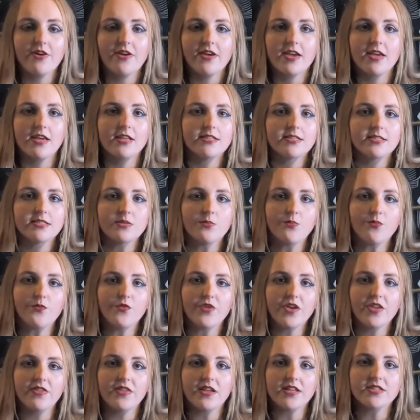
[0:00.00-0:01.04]
it's
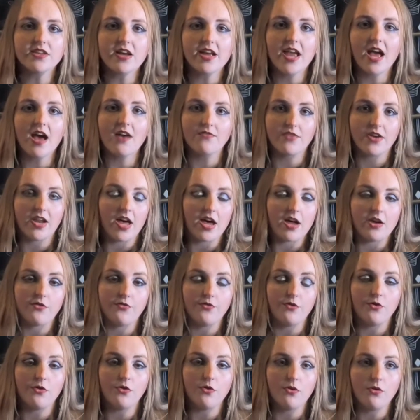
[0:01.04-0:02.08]
something that I haven't had
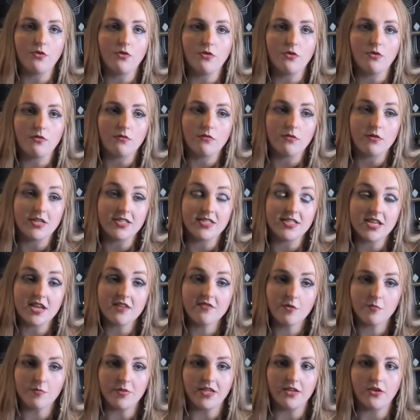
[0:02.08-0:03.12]
for a
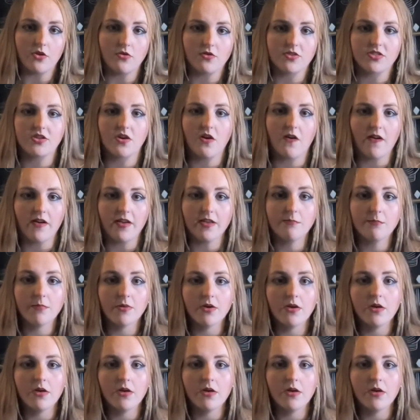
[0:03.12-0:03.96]
terribly long time.